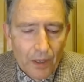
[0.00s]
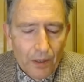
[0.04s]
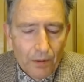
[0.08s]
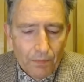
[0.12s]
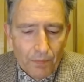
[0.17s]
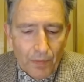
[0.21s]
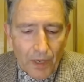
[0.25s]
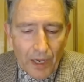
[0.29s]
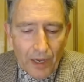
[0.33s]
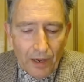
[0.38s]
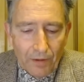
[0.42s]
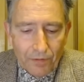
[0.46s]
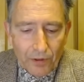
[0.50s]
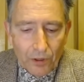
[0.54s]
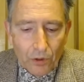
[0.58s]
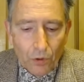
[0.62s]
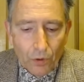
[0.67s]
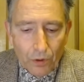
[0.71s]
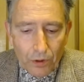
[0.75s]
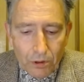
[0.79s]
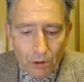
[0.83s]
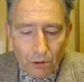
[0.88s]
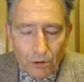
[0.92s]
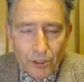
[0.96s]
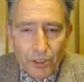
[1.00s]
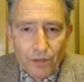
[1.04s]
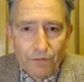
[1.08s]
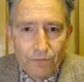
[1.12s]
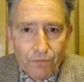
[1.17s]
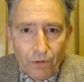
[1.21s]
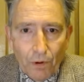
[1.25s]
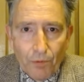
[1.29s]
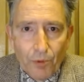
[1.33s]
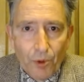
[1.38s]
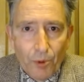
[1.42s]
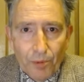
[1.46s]
having authority from
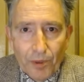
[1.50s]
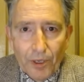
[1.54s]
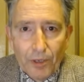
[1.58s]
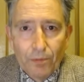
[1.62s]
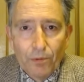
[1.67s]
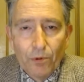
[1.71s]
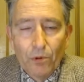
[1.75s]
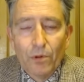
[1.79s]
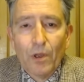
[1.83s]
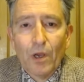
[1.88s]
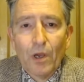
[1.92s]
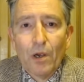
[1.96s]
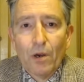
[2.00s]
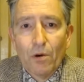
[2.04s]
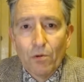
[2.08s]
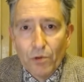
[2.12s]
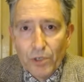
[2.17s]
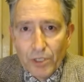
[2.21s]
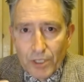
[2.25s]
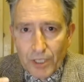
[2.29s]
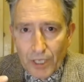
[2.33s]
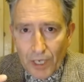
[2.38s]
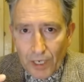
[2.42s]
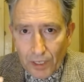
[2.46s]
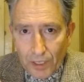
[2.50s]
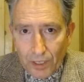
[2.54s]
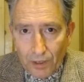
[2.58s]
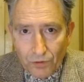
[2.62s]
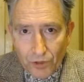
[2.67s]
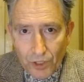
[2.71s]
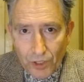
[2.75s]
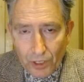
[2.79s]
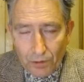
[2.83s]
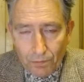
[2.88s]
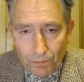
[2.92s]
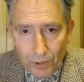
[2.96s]
the people, which then gives
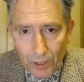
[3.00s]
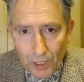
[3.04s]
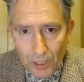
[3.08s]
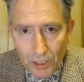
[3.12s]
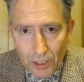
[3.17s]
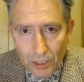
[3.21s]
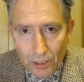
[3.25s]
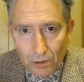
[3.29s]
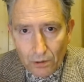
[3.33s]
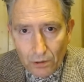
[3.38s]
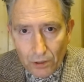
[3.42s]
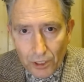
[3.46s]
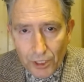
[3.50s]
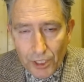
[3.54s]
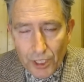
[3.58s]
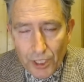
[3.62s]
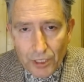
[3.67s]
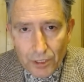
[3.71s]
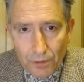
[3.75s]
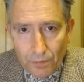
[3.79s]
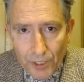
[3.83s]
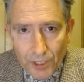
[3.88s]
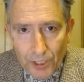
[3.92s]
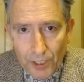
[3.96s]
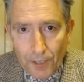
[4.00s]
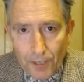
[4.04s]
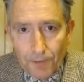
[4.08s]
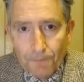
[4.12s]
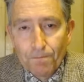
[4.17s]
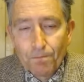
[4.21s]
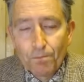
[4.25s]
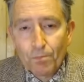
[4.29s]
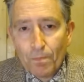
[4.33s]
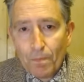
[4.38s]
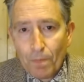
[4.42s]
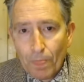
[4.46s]
it political legitimacy,
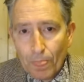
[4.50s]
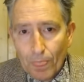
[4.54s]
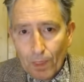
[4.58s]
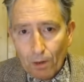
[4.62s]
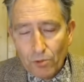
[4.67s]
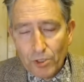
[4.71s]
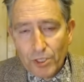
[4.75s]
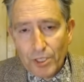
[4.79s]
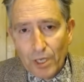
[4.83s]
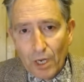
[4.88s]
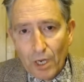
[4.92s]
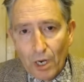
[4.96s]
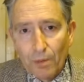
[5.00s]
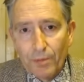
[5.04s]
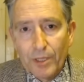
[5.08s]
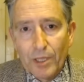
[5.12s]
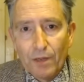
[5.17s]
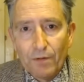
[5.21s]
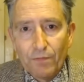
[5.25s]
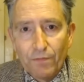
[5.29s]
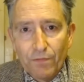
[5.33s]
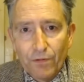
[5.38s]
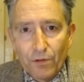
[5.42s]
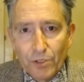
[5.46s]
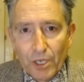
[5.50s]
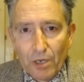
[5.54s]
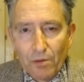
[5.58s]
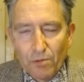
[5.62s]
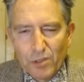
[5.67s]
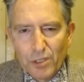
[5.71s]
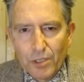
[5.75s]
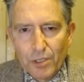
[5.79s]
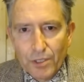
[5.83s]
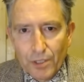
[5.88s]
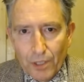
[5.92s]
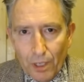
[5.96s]
which the army then feels able to
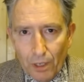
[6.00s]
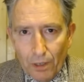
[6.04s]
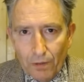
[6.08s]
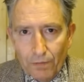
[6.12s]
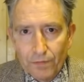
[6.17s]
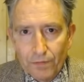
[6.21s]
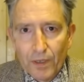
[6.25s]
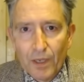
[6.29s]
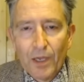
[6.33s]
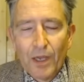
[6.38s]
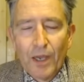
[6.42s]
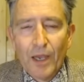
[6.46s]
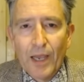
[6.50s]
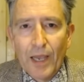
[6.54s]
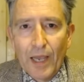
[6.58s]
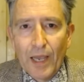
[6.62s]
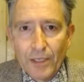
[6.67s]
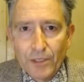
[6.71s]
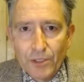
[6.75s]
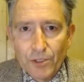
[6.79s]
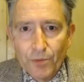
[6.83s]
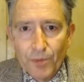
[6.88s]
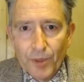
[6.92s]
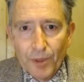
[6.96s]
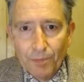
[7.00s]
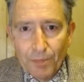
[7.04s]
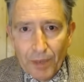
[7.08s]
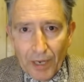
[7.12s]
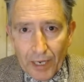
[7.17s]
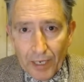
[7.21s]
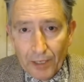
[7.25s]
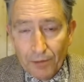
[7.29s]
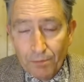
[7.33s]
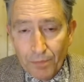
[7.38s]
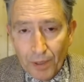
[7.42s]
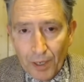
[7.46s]
serve and to be paid
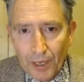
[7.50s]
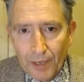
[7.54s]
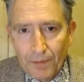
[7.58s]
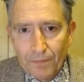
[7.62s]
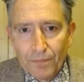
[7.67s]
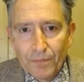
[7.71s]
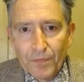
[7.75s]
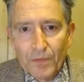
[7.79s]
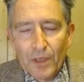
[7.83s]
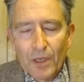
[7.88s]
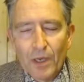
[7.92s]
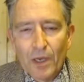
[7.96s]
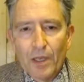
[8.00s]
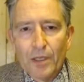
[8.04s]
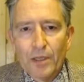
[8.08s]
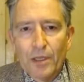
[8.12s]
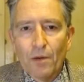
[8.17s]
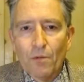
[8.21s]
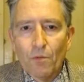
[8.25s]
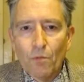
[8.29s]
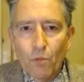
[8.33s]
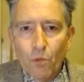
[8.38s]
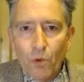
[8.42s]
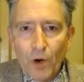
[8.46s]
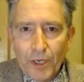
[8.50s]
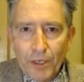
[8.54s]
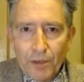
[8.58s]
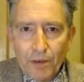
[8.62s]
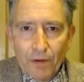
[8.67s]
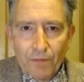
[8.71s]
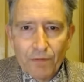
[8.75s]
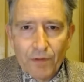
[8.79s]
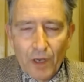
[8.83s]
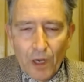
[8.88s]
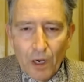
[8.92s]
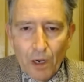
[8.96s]
by. And then when you have the
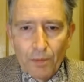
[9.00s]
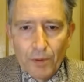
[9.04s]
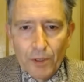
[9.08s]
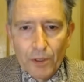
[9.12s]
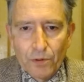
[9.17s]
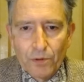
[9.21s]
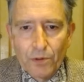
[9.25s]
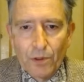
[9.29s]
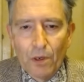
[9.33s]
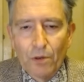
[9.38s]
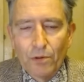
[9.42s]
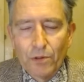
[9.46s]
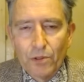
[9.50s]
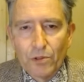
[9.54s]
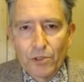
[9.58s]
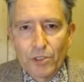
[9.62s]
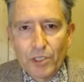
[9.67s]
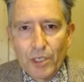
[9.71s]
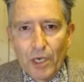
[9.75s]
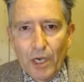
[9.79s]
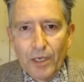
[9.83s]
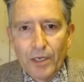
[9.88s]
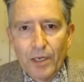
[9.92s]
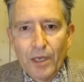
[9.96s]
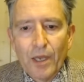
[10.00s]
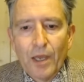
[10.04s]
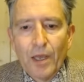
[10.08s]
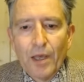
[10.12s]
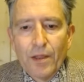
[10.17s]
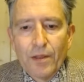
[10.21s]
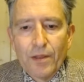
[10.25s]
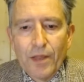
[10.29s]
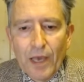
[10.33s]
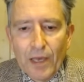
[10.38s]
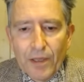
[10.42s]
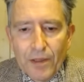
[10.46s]
army on your side,
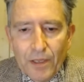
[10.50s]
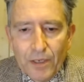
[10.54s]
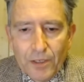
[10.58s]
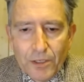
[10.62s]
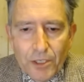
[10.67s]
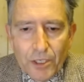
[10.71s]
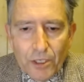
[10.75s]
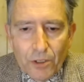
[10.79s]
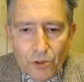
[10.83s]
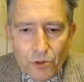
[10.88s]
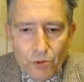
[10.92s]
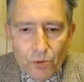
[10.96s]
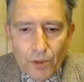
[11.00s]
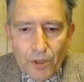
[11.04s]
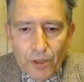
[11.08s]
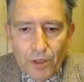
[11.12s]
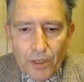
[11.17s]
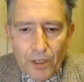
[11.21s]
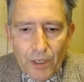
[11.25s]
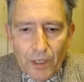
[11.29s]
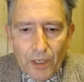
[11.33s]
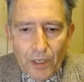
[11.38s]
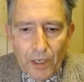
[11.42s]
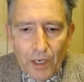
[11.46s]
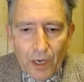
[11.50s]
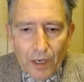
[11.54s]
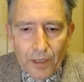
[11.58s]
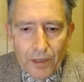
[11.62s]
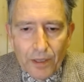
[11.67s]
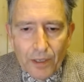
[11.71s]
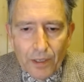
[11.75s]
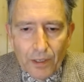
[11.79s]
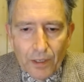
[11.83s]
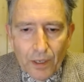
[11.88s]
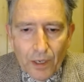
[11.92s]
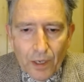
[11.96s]
that then deals with the, I think,
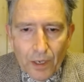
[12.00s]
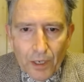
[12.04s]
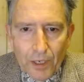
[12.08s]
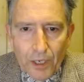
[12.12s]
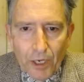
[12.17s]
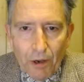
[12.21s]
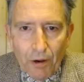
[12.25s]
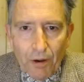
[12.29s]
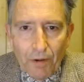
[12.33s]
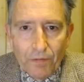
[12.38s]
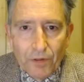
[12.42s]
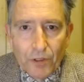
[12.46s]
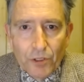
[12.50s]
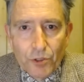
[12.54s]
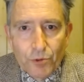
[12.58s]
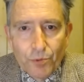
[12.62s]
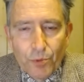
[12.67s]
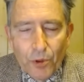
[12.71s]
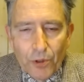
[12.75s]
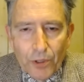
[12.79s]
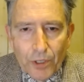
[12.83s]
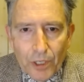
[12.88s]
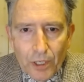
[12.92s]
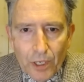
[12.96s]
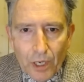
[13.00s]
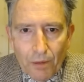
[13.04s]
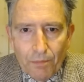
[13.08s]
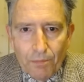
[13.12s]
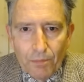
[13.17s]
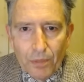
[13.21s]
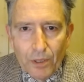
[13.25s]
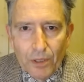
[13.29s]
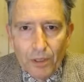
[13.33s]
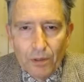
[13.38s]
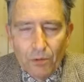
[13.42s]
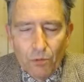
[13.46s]
no evidence point number
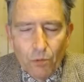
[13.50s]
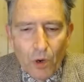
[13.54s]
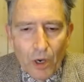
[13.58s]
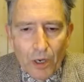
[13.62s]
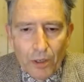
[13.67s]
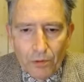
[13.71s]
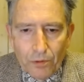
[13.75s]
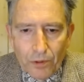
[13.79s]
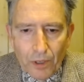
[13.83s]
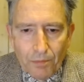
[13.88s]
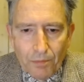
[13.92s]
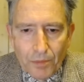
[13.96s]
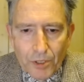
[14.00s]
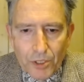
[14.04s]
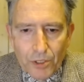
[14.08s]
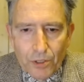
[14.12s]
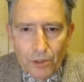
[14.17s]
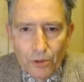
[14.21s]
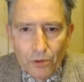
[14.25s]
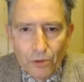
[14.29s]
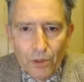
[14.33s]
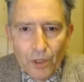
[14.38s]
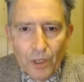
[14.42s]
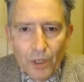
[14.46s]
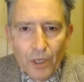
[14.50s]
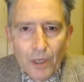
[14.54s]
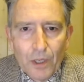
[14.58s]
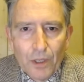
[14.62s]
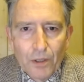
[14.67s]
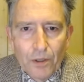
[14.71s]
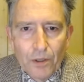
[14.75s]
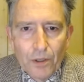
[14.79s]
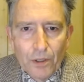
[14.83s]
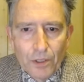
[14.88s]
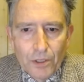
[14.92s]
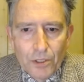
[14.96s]
1 or number 2
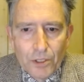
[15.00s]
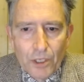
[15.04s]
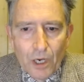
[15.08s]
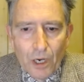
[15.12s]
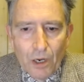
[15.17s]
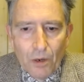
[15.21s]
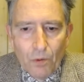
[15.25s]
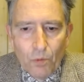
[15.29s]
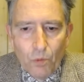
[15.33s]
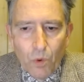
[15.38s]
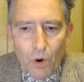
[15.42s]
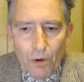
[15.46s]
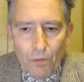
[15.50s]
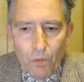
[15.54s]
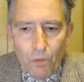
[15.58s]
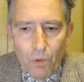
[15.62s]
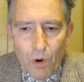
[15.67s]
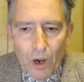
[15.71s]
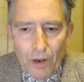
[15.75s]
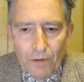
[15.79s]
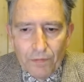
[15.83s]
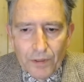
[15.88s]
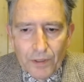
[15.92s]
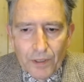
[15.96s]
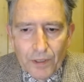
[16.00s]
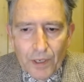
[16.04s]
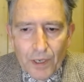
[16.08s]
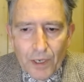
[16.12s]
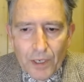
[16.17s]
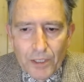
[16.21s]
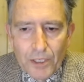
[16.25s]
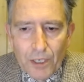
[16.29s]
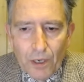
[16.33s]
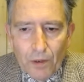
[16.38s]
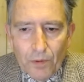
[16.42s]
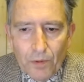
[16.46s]
that Wyvern
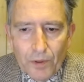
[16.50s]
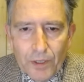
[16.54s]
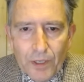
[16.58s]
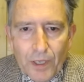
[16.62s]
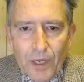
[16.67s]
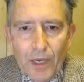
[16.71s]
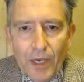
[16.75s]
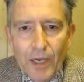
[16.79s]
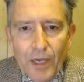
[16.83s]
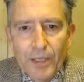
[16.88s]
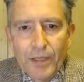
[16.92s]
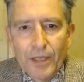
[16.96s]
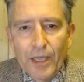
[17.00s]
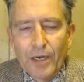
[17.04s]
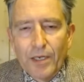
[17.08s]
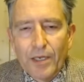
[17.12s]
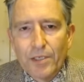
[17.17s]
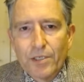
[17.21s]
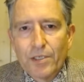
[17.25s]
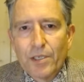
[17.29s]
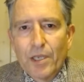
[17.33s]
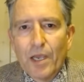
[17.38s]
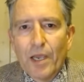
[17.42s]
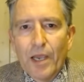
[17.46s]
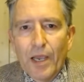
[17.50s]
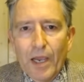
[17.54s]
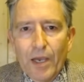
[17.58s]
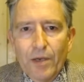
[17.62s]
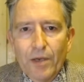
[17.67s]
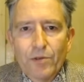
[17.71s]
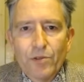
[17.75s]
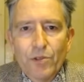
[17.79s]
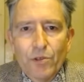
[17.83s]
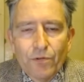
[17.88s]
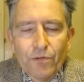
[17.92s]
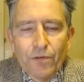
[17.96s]
dealt with, and that is, how do you
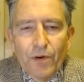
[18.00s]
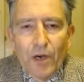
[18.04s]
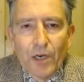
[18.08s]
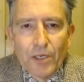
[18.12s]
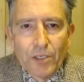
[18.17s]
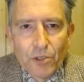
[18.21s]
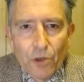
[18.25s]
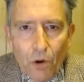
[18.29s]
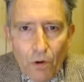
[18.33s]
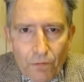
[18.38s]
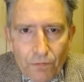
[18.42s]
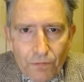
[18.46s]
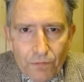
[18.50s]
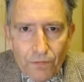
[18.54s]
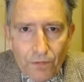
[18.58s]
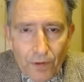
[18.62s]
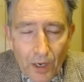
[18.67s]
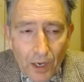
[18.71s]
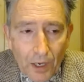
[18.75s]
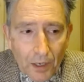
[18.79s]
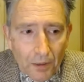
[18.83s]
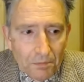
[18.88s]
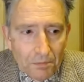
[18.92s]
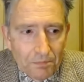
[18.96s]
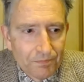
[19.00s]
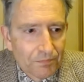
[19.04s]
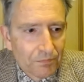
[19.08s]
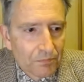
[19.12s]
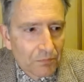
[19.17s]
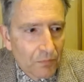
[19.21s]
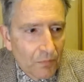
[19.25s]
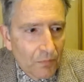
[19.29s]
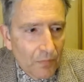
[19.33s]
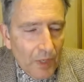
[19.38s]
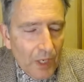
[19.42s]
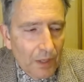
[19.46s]
fight off
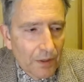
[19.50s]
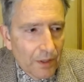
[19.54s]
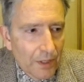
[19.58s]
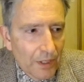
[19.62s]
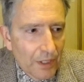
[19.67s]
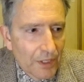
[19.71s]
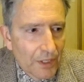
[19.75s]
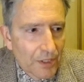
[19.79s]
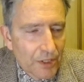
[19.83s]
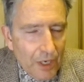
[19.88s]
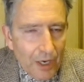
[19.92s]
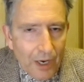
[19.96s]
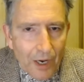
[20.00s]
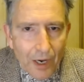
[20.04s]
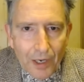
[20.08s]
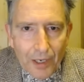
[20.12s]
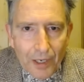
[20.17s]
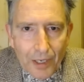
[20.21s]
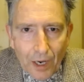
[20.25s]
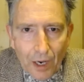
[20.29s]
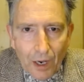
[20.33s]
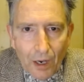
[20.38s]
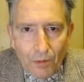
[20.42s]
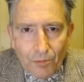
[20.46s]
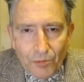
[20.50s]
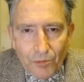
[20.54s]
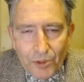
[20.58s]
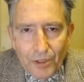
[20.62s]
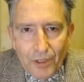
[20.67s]
these highly armed